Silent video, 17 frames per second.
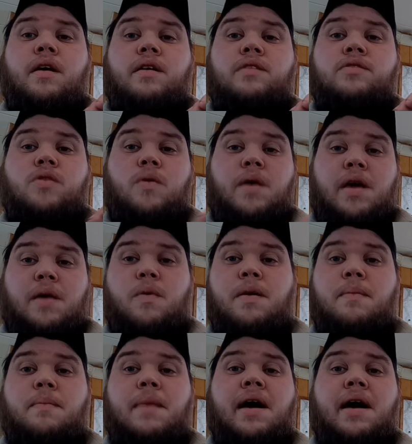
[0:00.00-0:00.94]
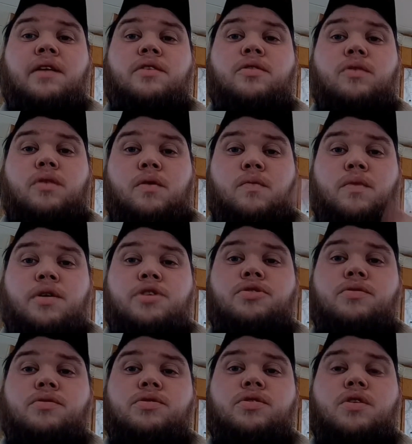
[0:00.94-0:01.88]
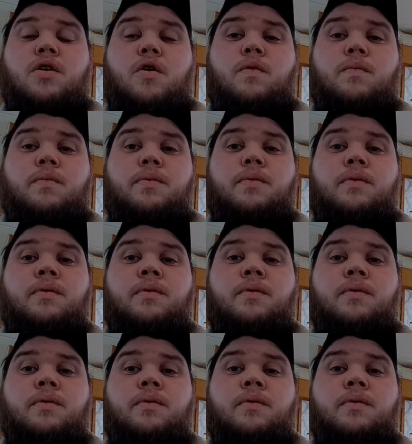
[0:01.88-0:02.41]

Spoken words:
So he went back to the original scope